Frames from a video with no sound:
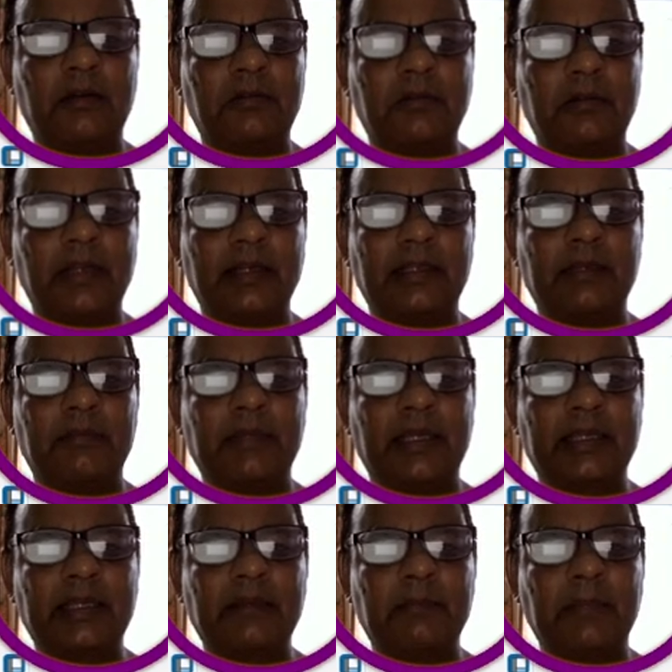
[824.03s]
to write the
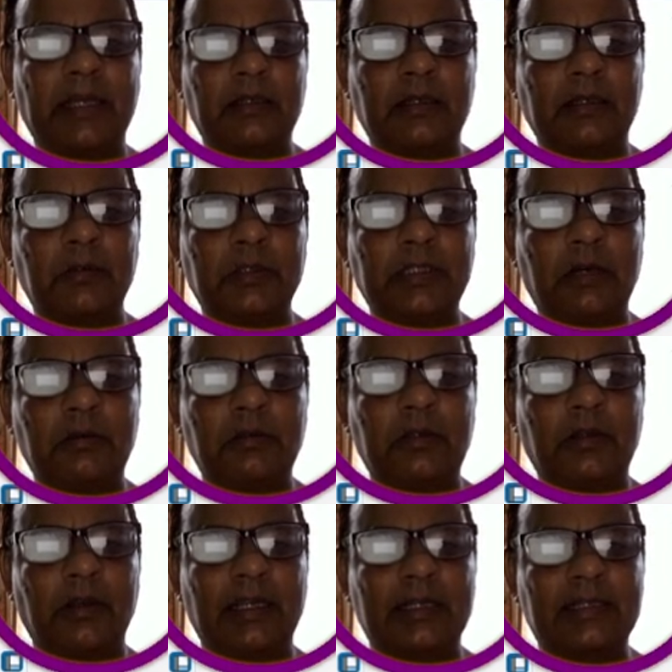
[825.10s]
marking, but
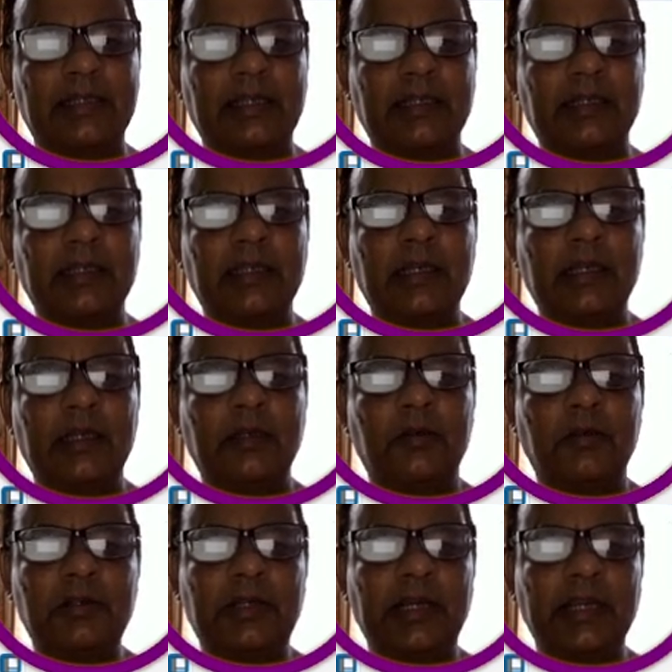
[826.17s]
without $sign.
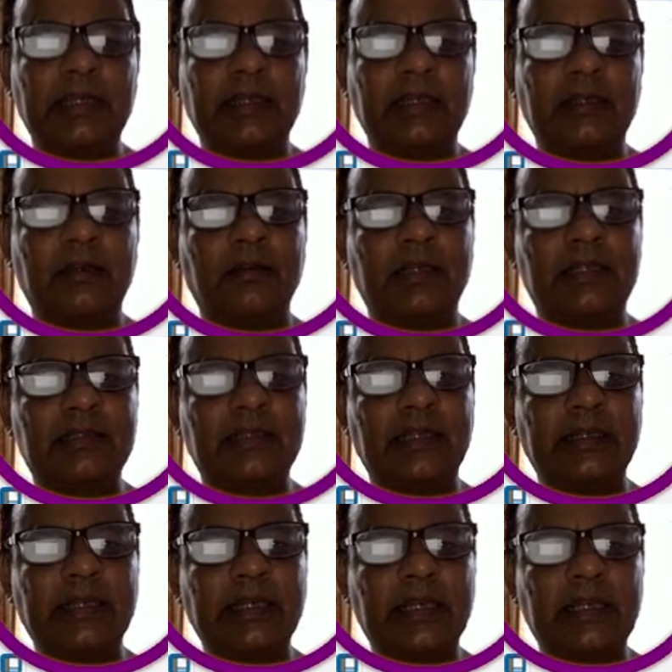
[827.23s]
Don't write any
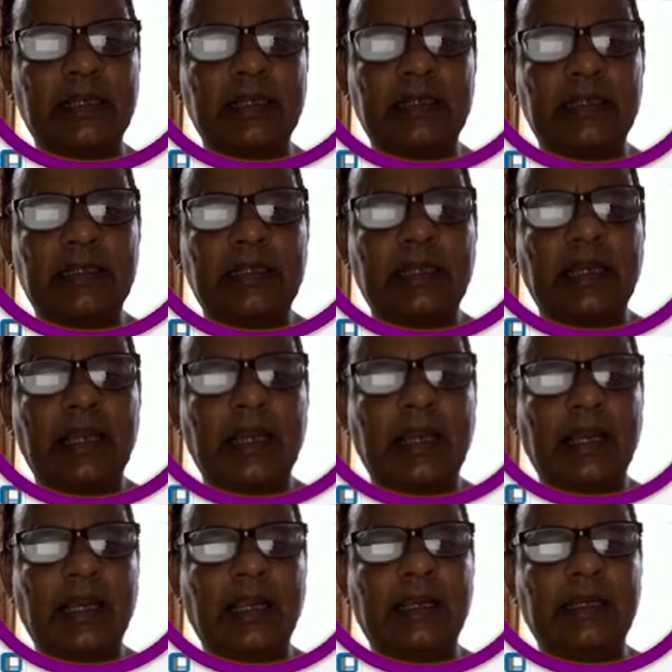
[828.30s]
$sign here.
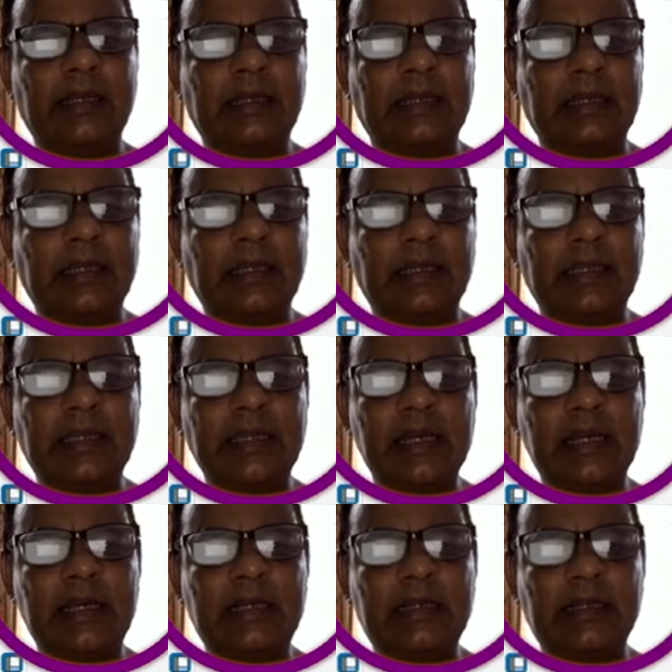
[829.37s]
And
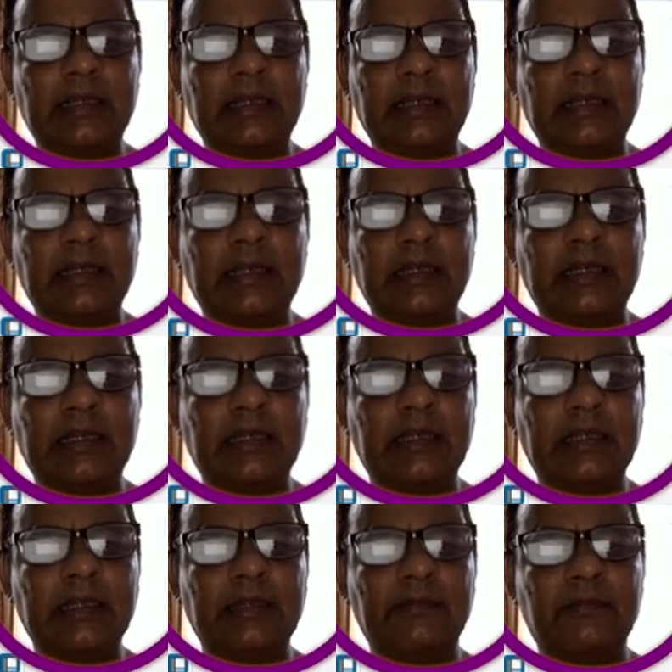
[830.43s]
here
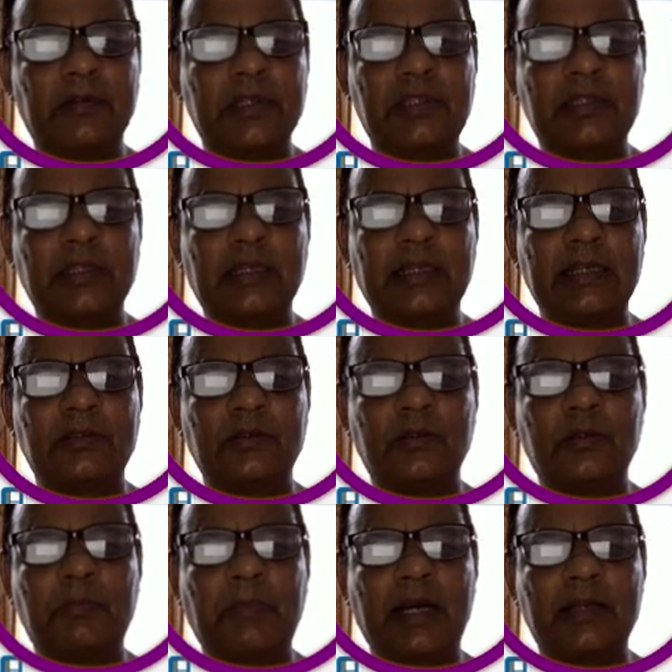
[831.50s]
if question has
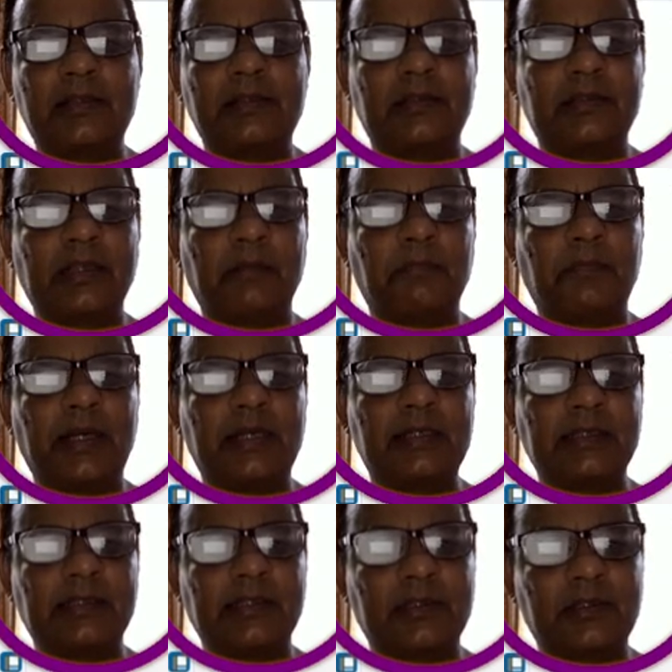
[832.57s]
no parts or
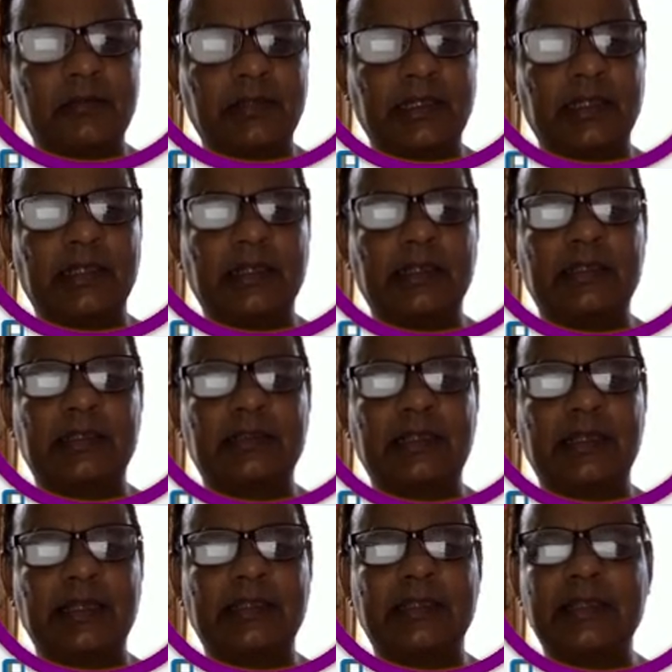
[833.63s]
subparts, it has to be written
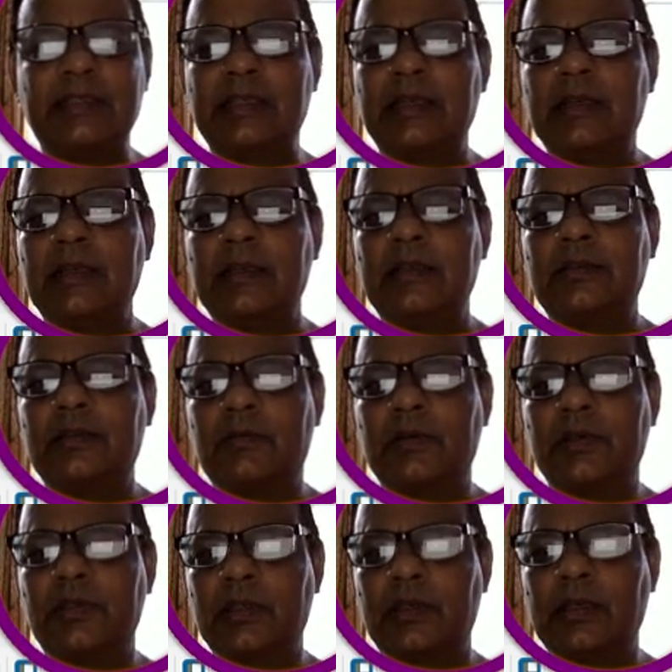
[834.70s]
just like this. So question